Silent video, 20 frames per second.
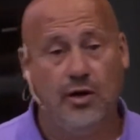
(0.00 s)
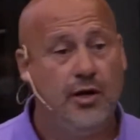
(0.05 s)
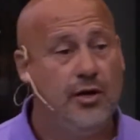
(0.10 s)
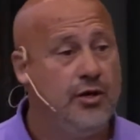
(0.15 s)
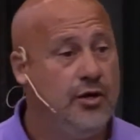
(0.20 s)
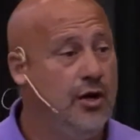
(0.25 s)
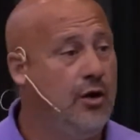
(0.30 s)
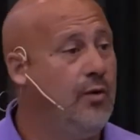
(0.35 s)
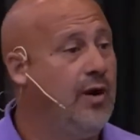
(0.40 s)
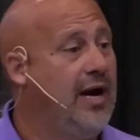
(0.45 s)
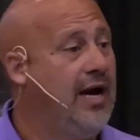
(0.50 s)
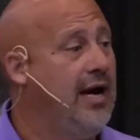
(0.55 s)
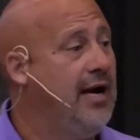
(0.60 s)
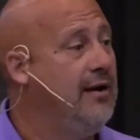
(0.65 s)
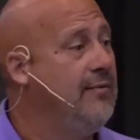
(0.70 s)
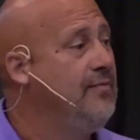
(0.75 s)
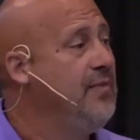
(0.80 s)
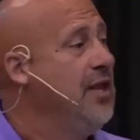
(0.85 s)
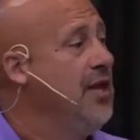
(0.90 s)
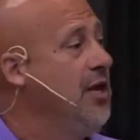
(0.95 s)
You know why?
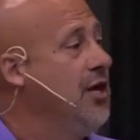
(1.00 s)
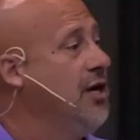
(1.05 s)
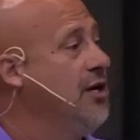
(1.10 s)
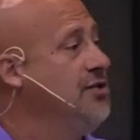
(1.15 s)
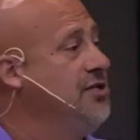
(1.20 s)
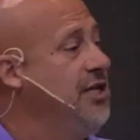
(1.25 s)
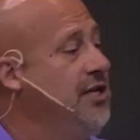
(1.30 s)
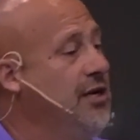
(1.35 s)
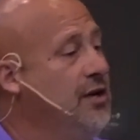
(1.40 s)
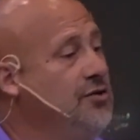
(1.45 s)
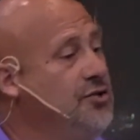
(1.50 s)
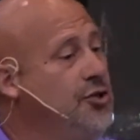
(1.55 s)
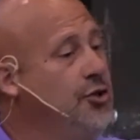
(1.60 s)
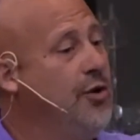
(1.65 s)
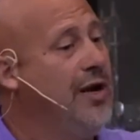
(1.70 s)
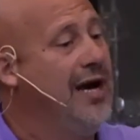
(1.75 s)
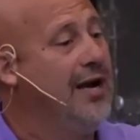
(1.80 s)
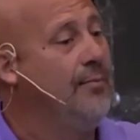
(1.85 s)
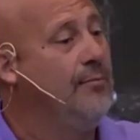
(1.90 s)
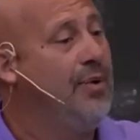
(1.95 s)
Because he knows you
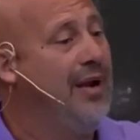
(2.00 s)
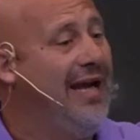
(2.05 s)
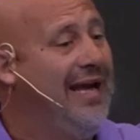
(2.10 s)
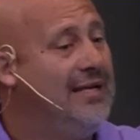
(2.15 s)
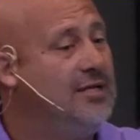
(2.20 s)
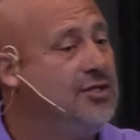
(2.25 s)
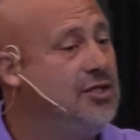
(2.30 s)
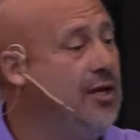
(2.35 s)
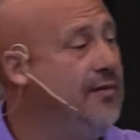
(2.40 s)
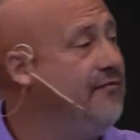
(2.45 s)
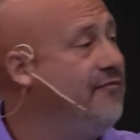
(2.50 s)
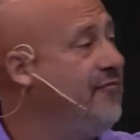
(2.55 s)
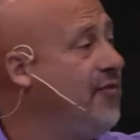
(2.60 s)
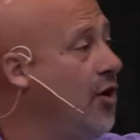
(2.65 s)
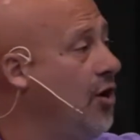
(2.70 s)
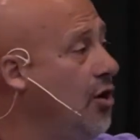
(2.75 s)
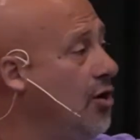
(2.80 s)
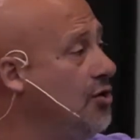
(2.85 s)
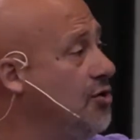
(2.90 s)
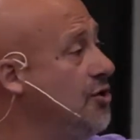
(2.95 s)
got to plant something
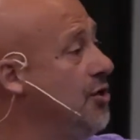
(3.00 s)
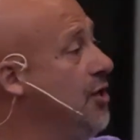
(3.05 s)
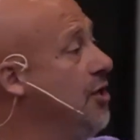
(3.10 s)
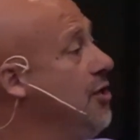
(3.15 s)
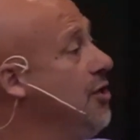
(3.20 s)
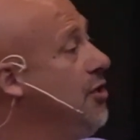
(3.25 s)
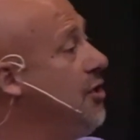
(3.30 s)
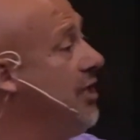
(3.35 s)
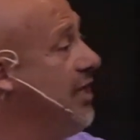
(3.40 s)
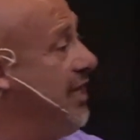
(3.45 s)
first to